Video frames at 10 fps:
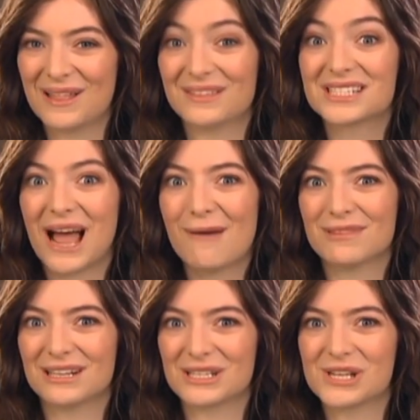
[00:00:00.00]
the time
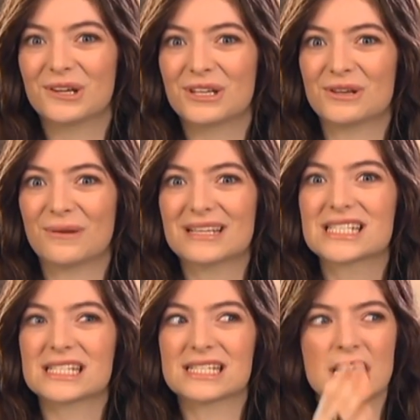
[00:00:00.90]
that it took, you know, it's
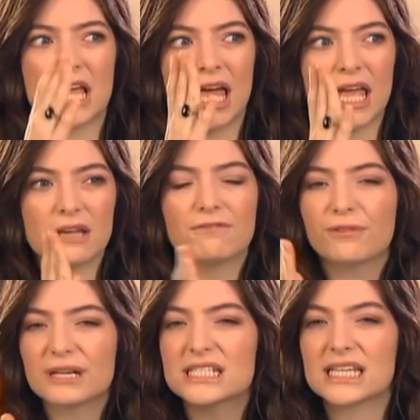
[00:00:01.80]
just
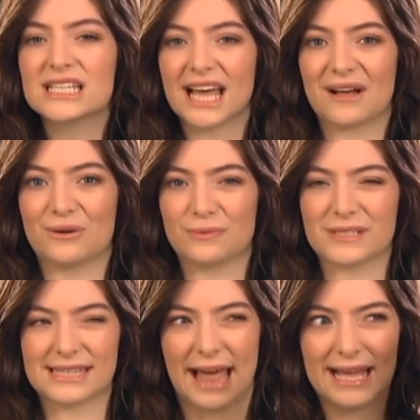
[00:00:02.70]
every detail
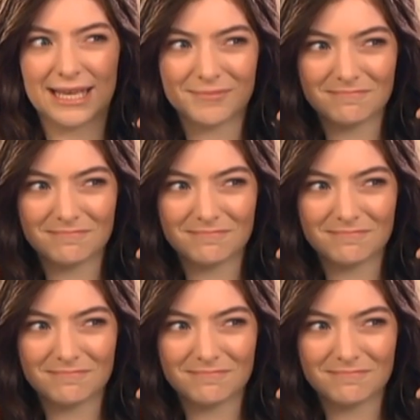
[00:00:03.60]
was like,